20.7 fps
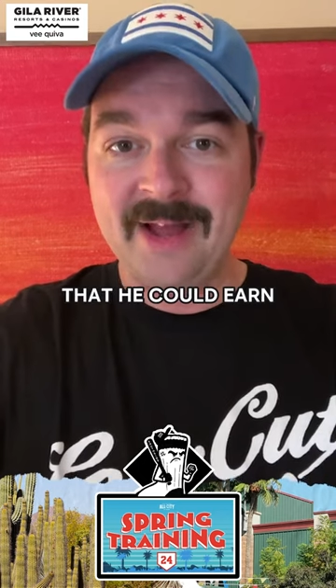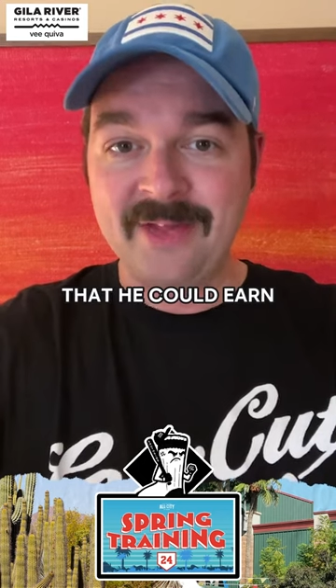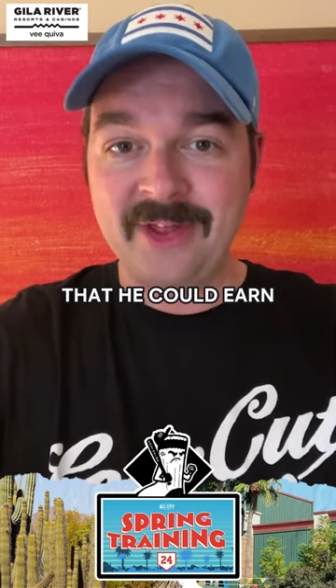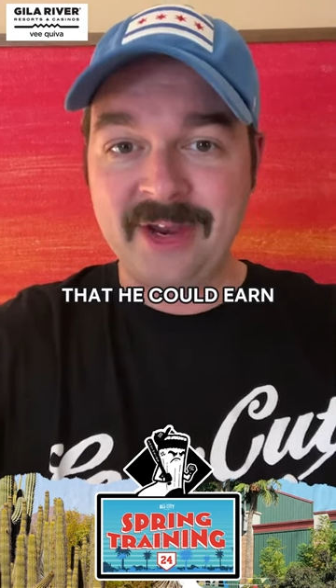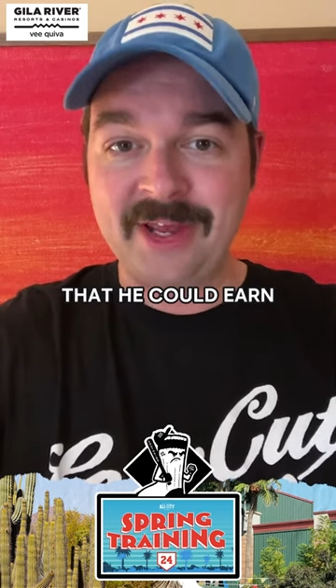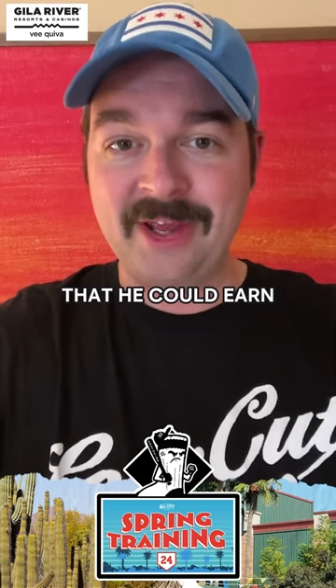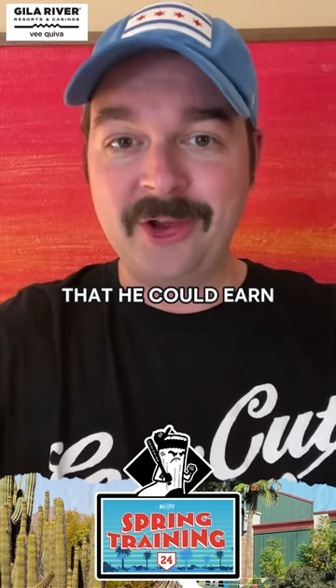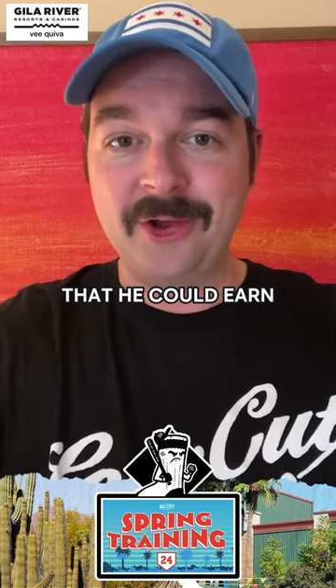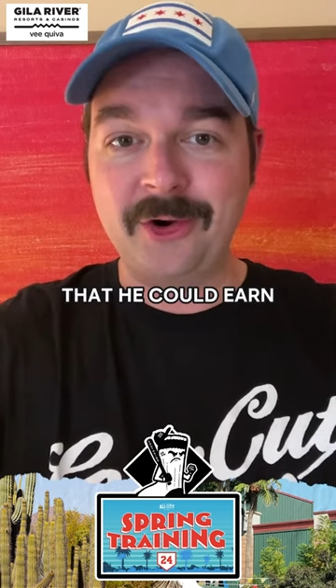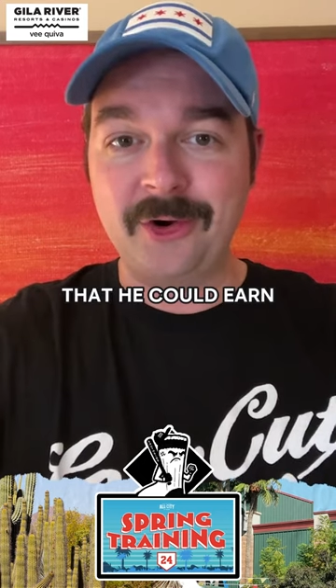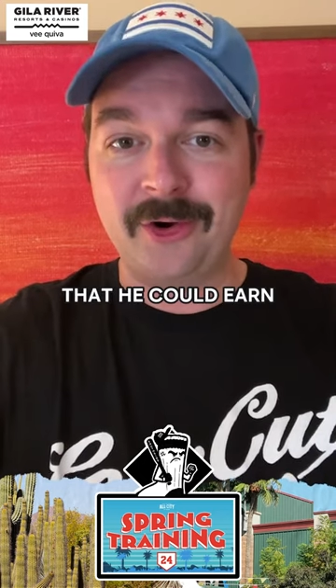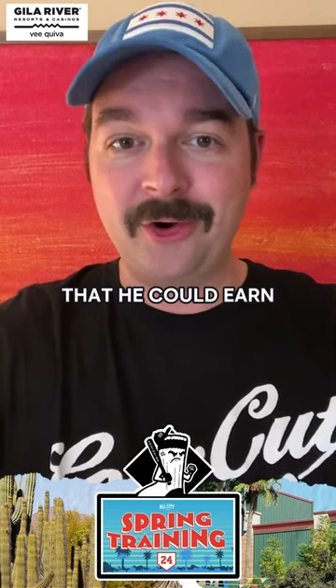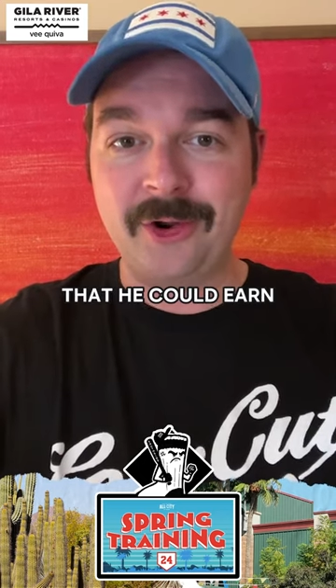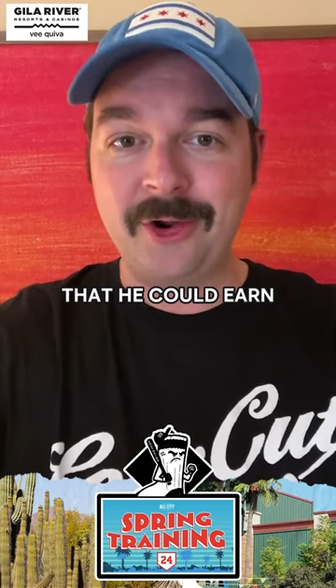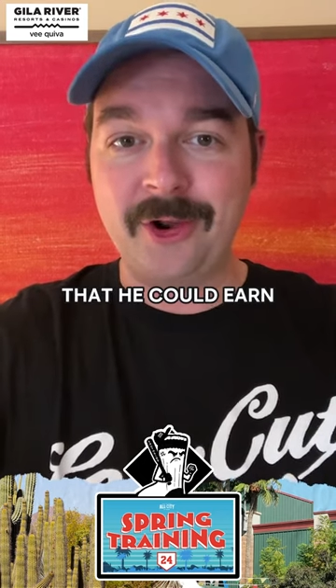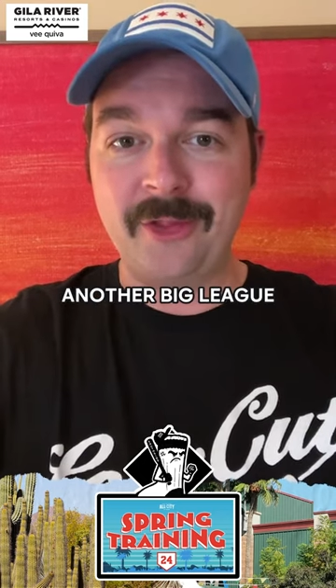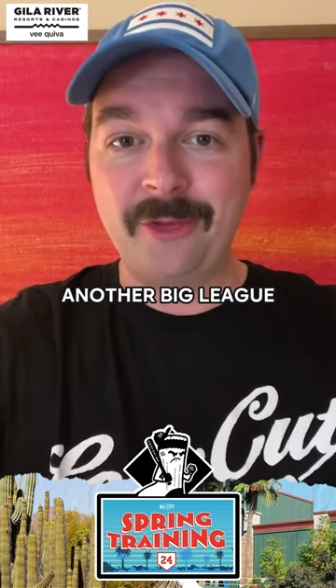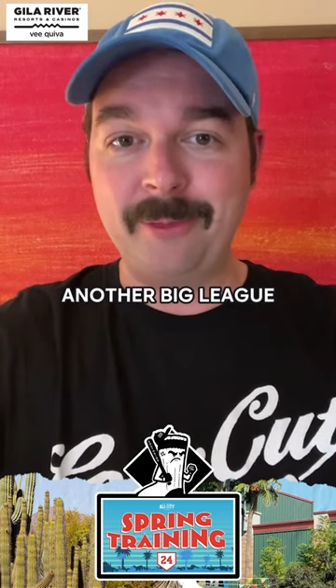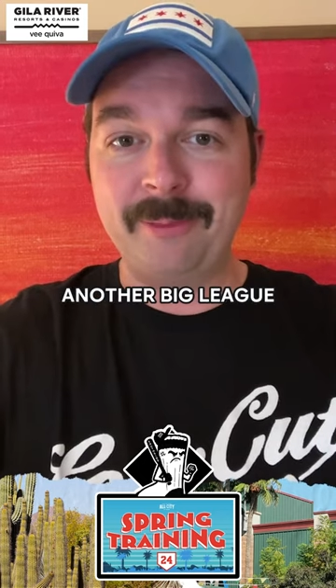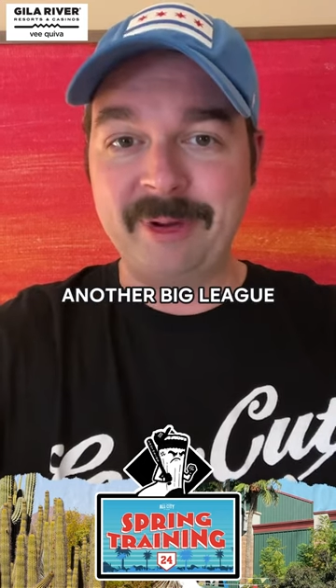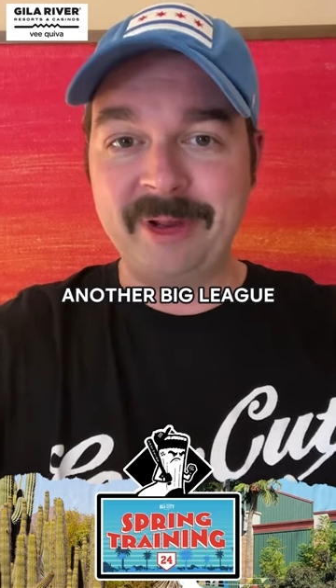that he could earn
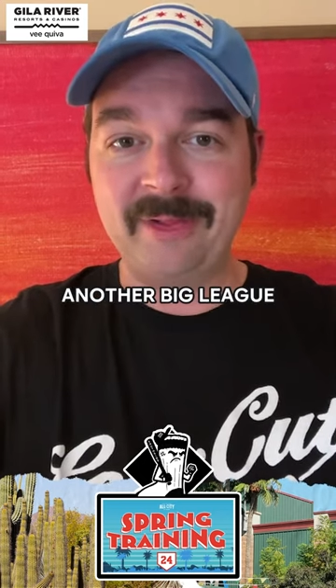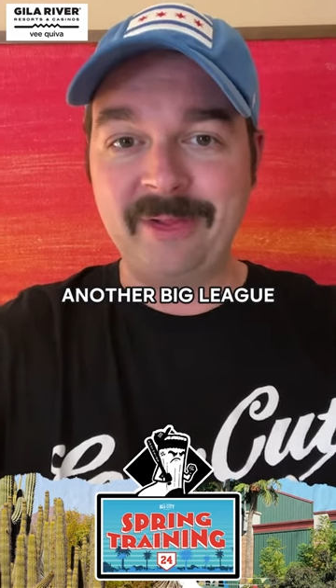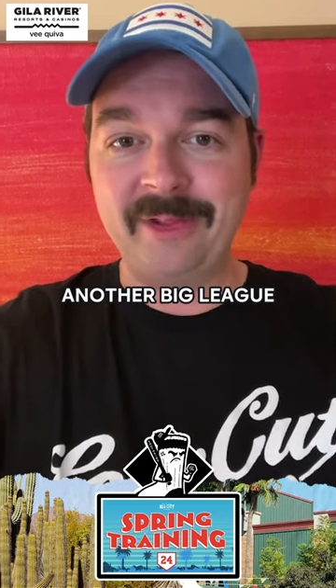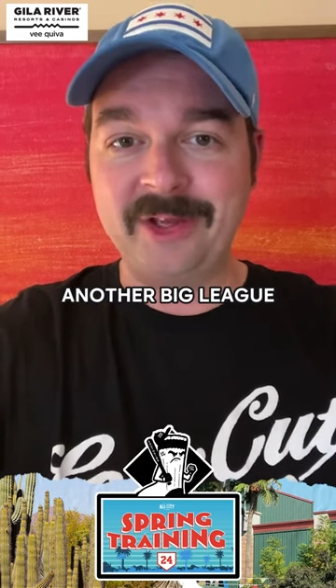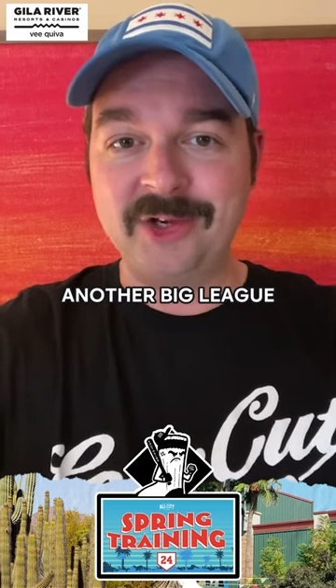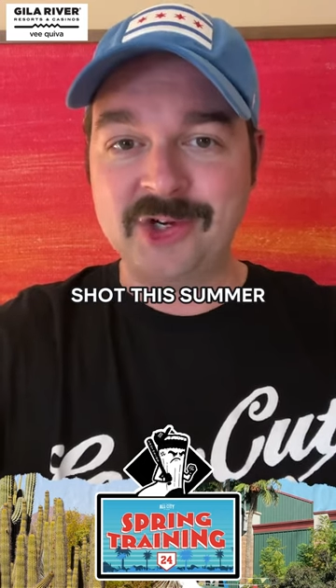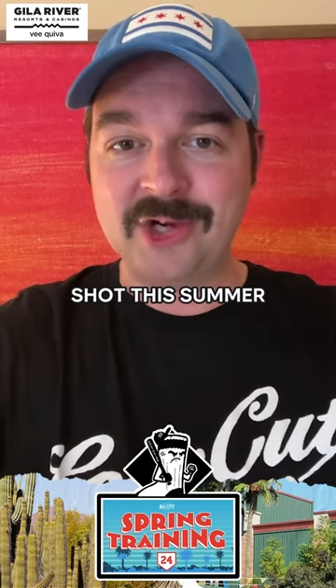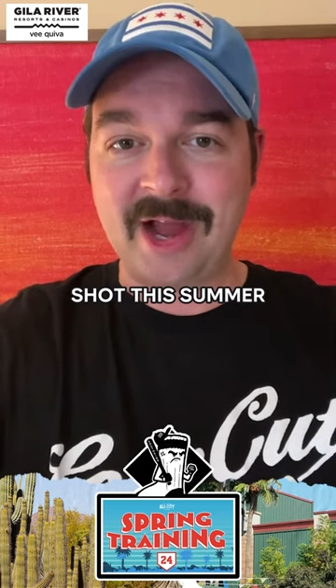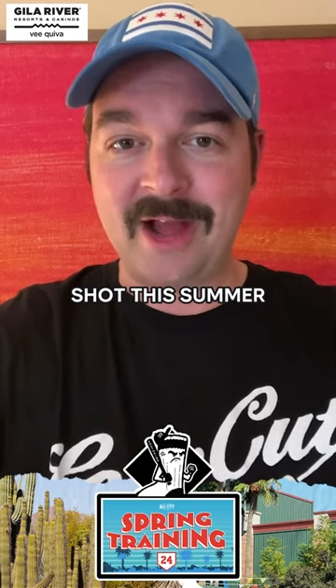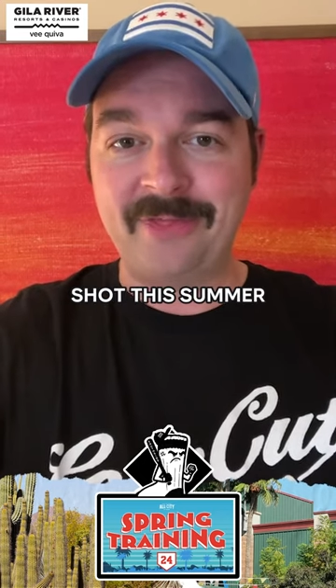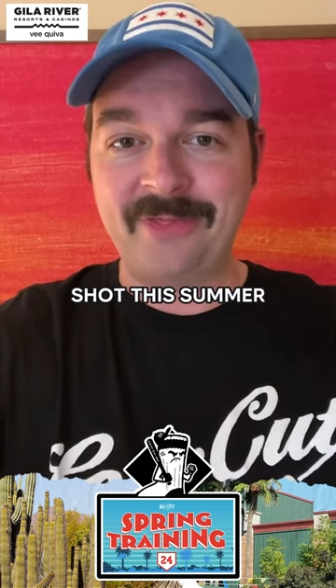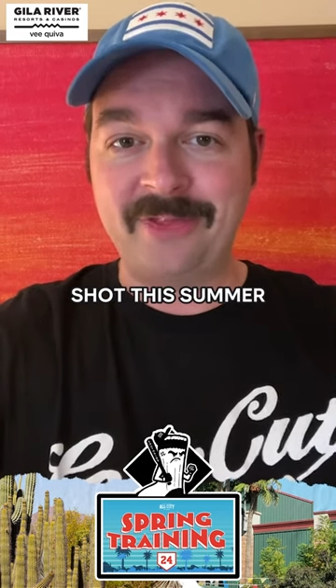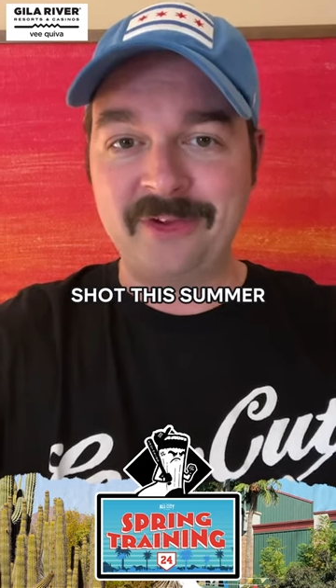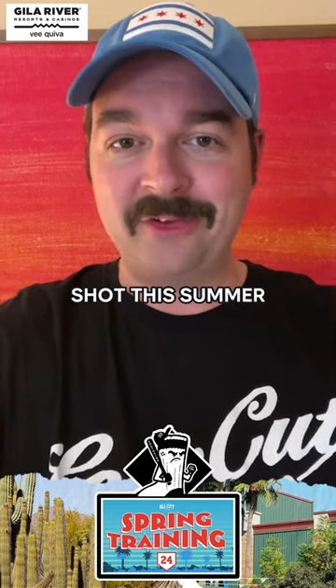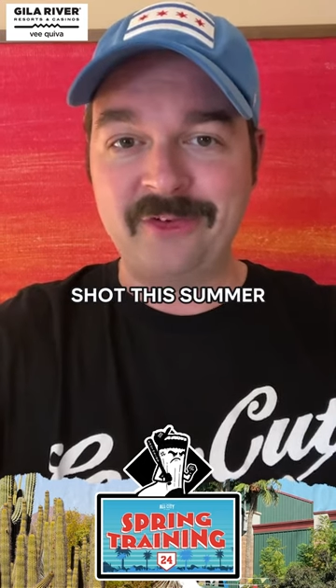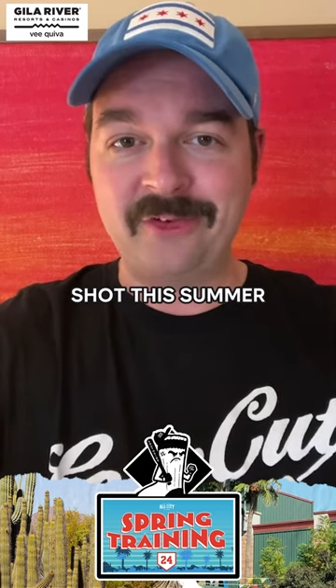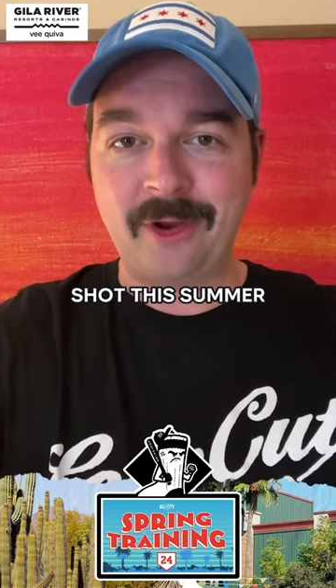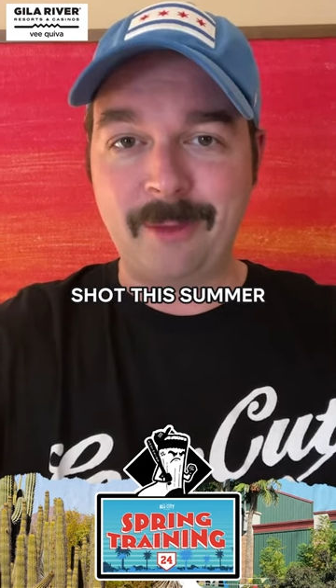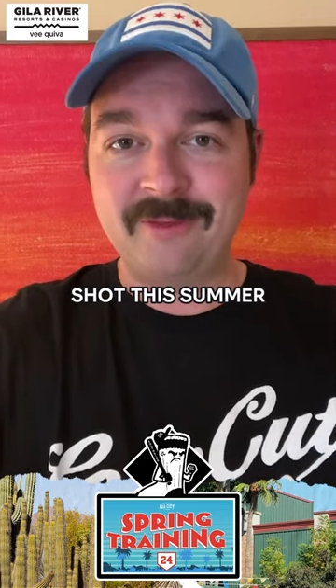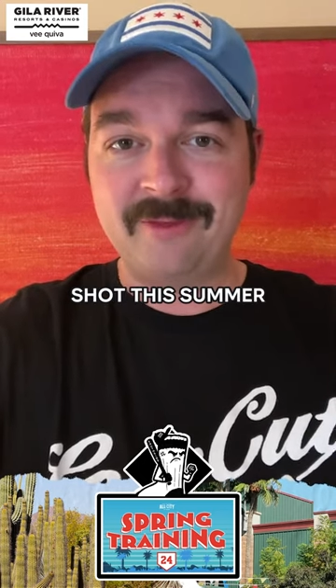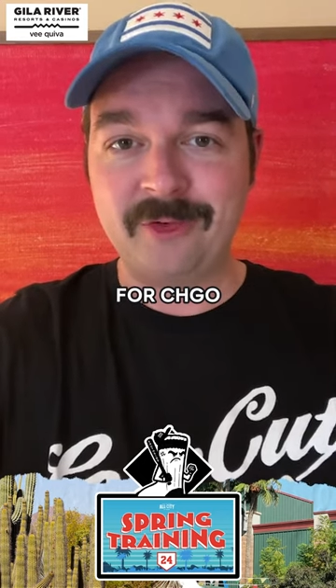another big league shot this
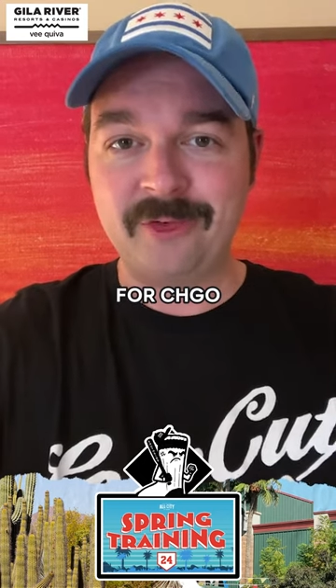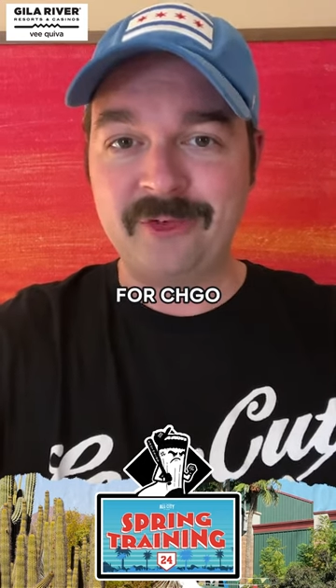summer.